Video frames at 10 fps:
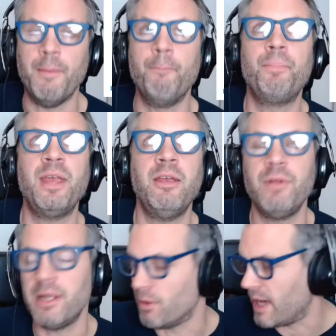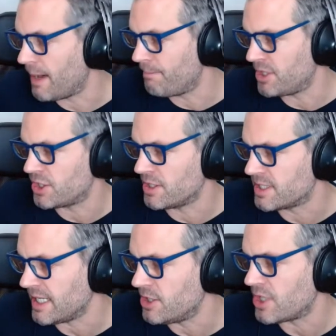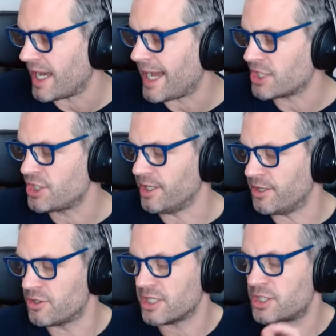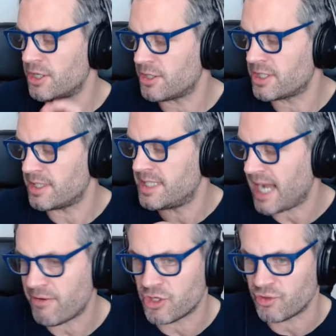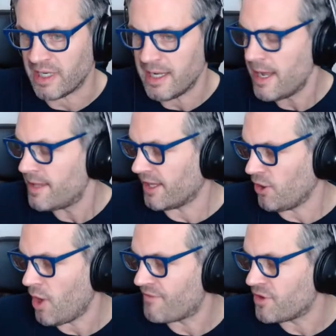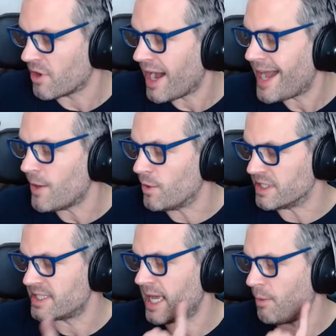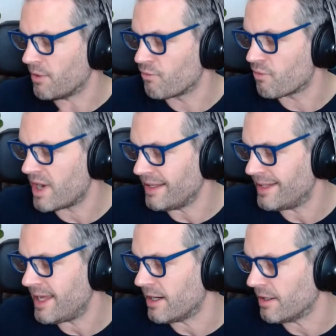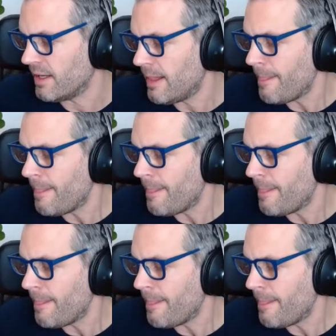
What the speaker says: imperial ambitions into action. And there's a certain territory that you have your eye on. It's that one right there.